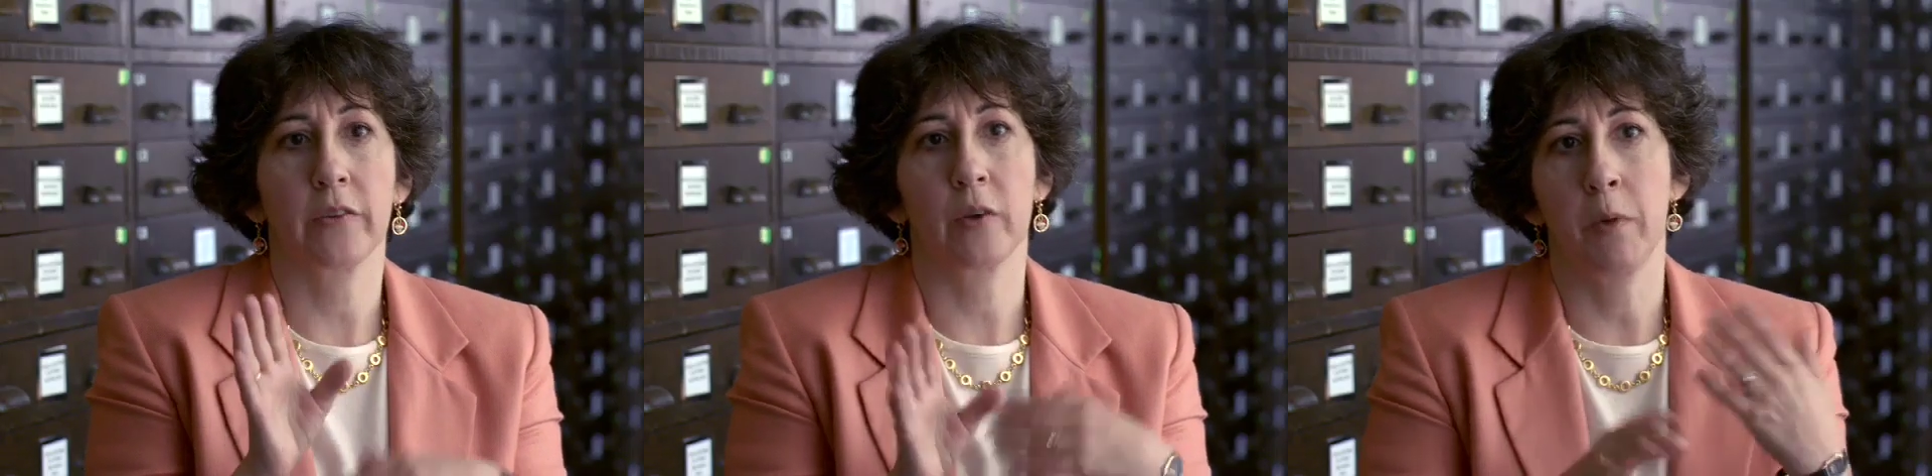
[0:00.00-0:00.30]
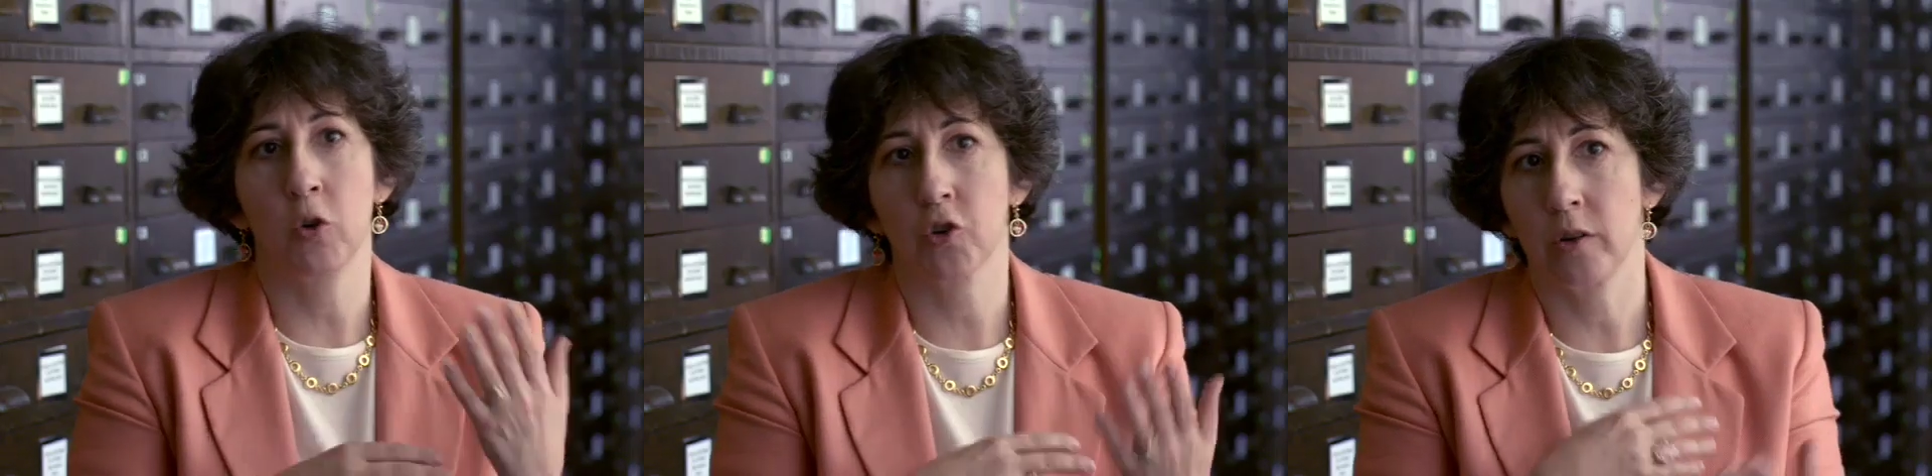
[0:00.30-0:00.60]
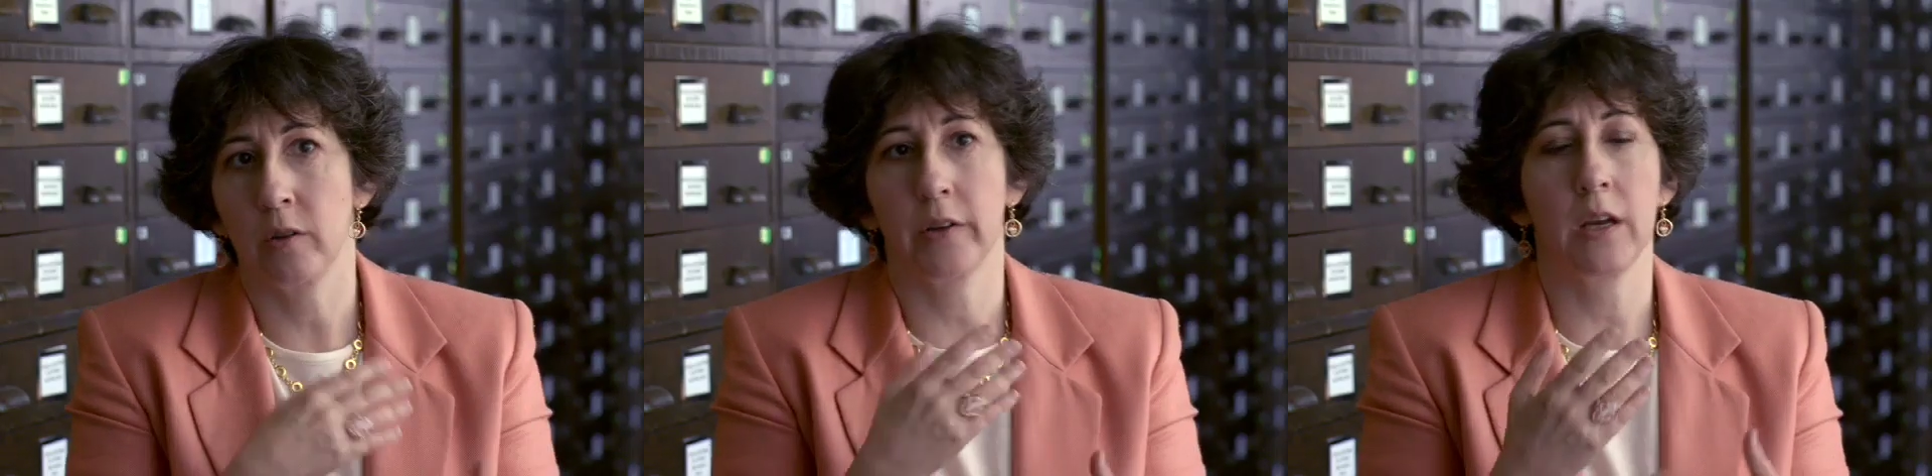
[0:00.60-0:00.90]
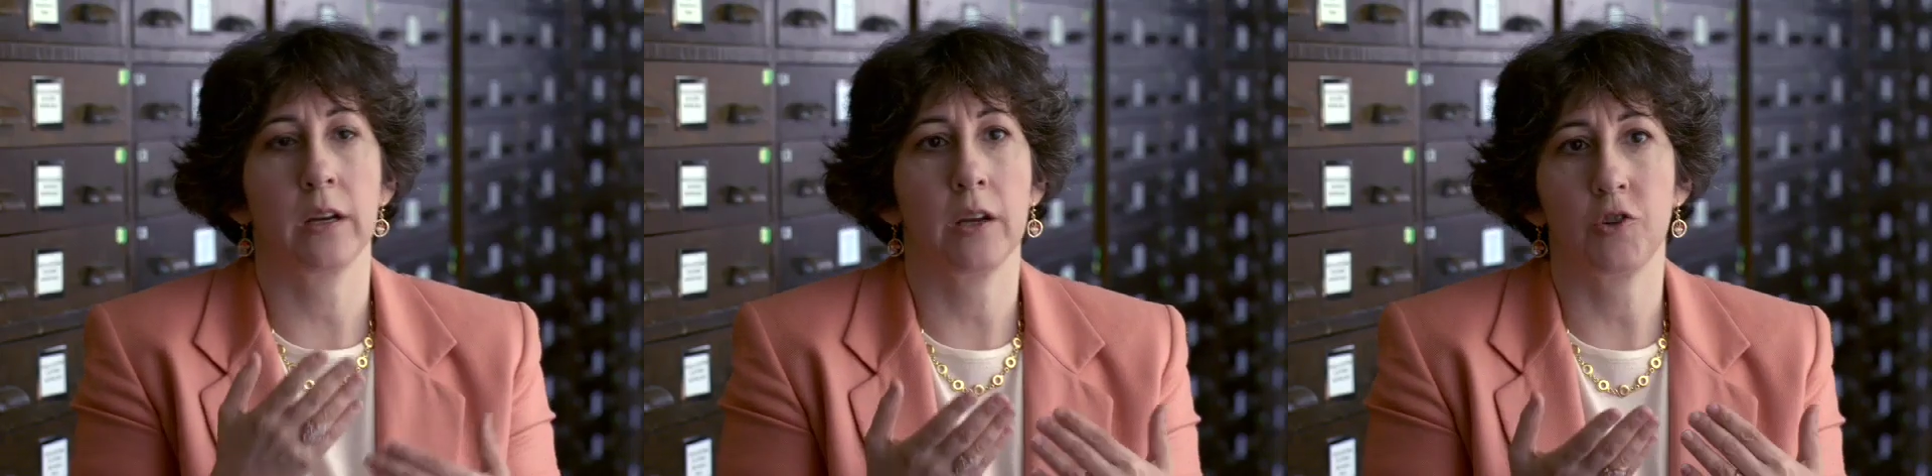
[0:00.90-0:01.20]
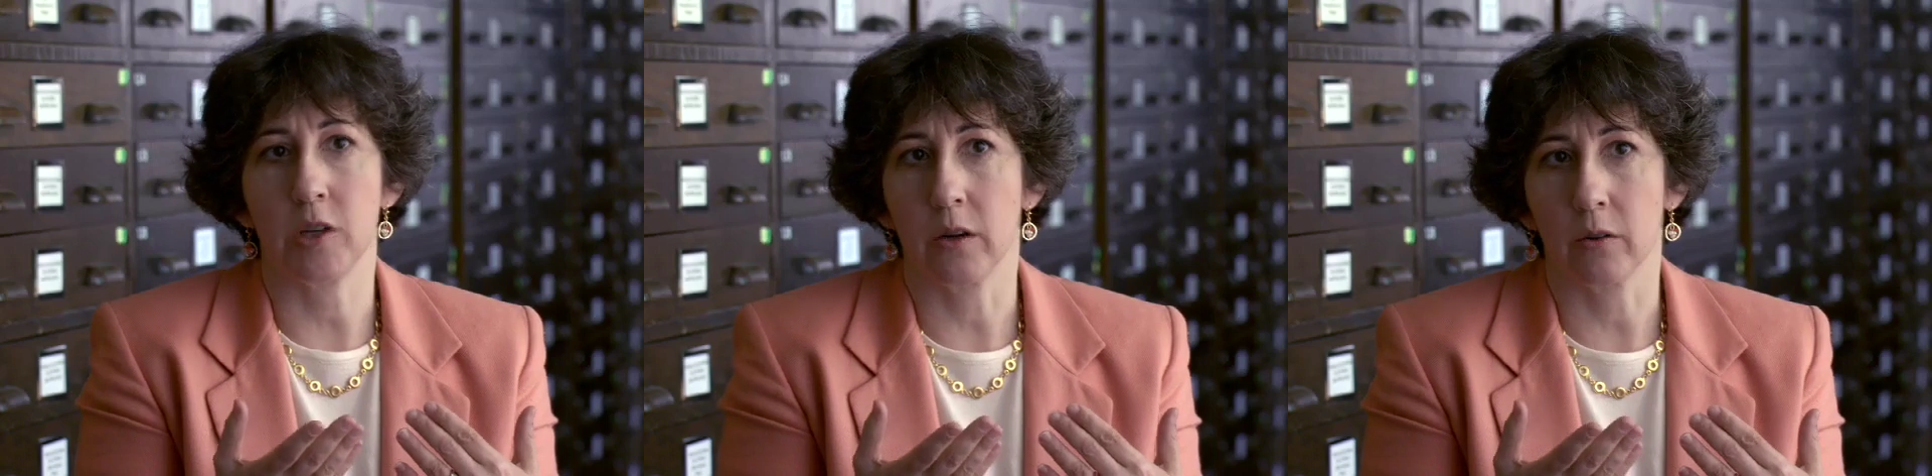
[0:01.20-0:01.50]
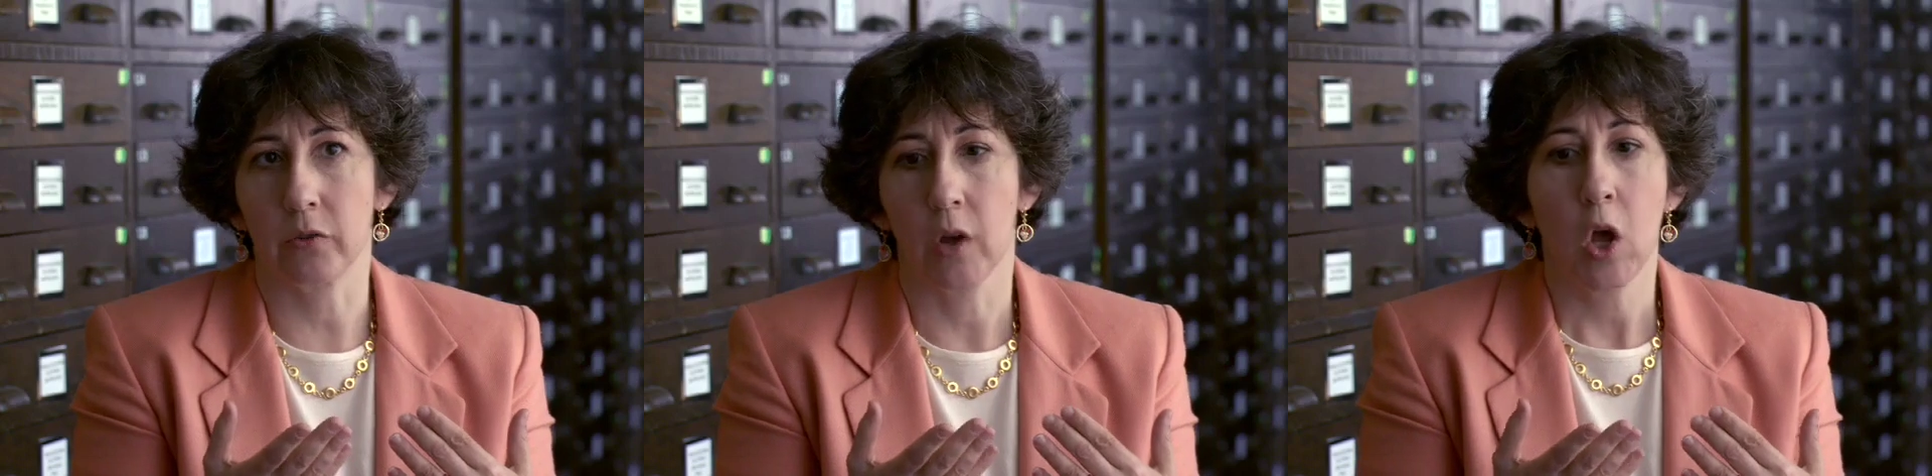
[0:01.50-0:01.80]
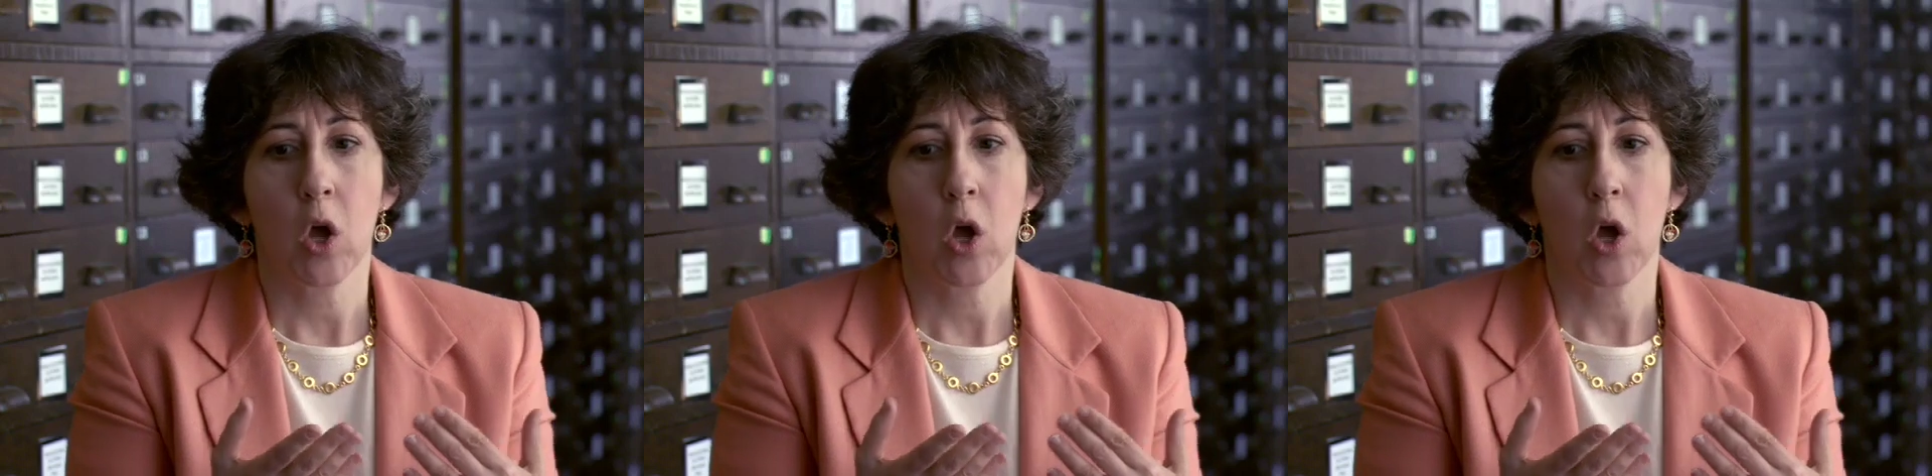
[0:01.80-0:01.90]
his emotional teenage years,